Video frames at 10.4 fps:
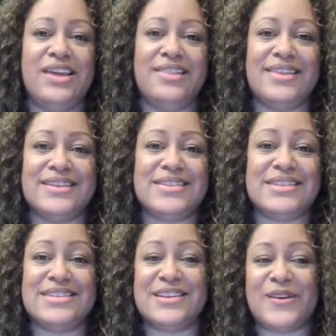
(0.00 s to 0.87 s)
This
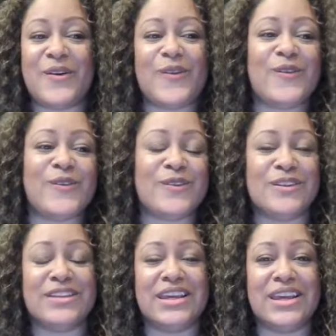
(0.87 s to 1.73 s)
is an
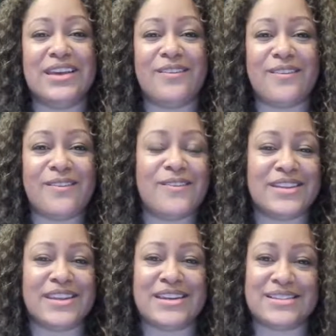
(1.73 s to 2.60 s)
early
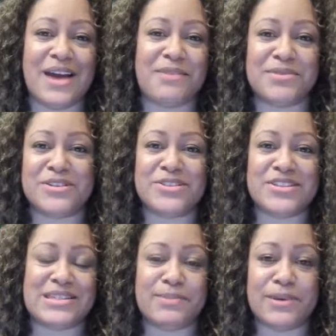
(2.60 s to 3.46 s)
adopter's
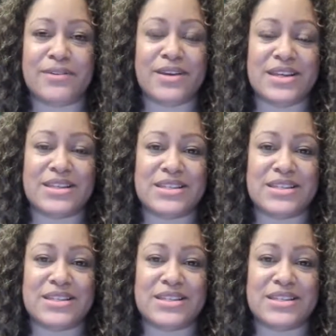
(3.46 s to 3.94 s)
experience.